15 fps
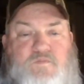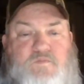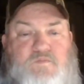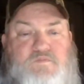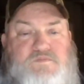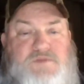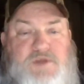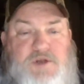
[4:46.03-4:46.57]

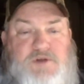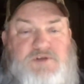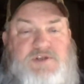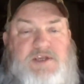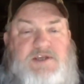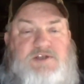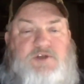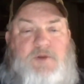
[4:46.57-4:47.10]

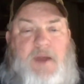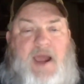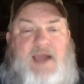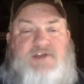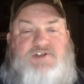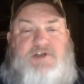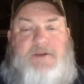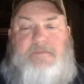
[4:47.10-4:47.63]
music to
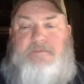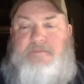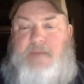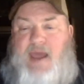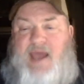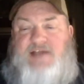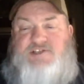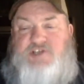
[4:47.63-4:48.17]
actually
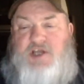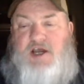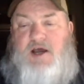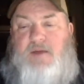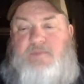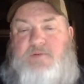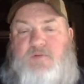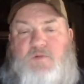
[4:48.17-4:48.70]
match
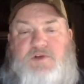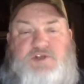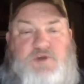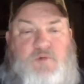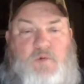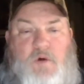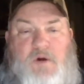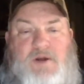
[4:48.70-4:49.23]
up when you
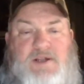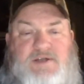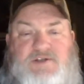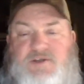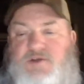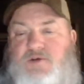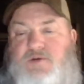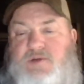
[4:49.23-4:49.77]
want it
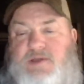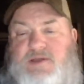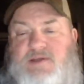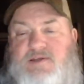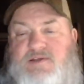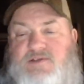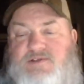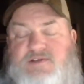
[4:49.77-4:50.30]
to,
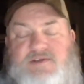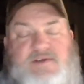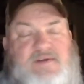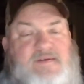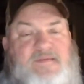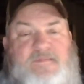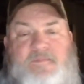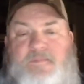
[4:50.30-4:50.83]
is,
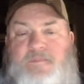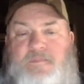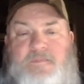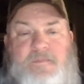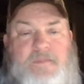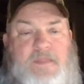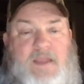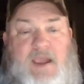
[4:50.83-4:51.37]

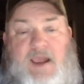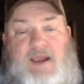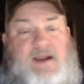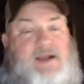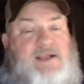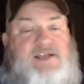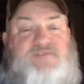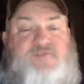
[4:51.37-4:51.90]
at
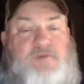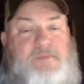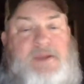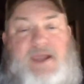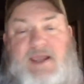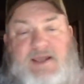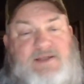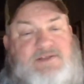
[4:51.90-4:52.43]
least for
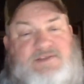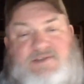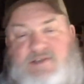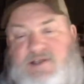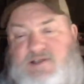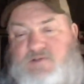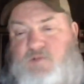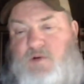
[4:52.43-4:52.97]
me, it's
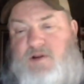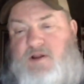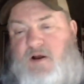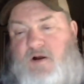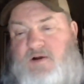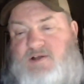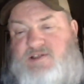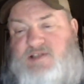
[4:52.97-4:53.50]
one of the
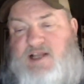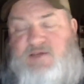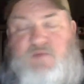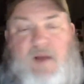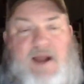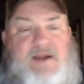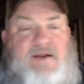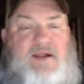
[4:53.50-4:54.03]
hardest. That's
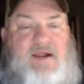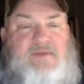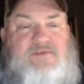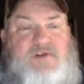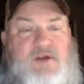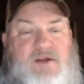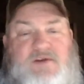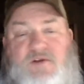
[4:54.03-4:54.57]
why I
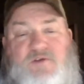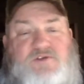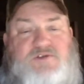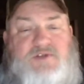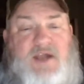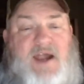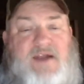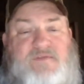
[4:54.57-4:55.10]
don't use
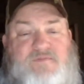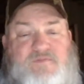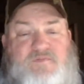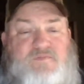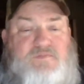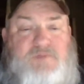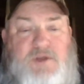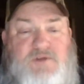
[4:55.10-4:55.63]
a lot of
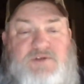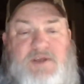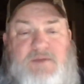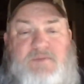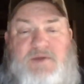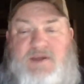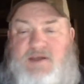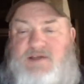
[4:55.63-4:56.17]
music,
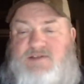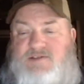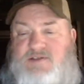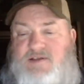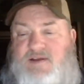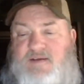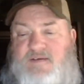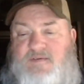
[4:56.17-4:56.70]
because
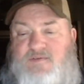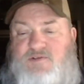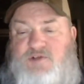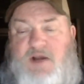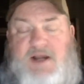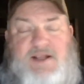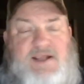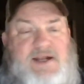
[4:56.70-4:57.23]

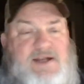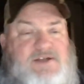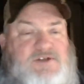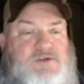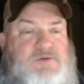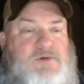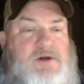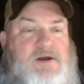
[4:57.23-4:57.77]
trying to get it
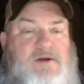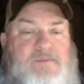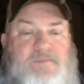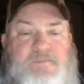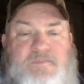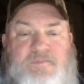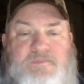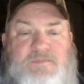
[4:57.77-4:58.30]
to
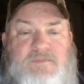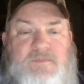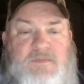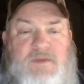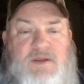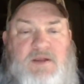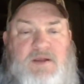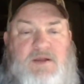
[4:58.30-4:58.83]

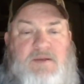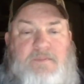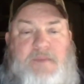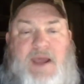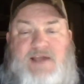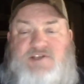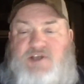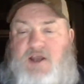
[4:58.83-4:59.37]

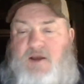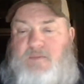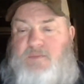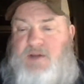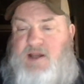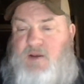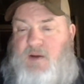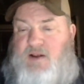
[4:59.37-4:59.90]
match up. But anyway,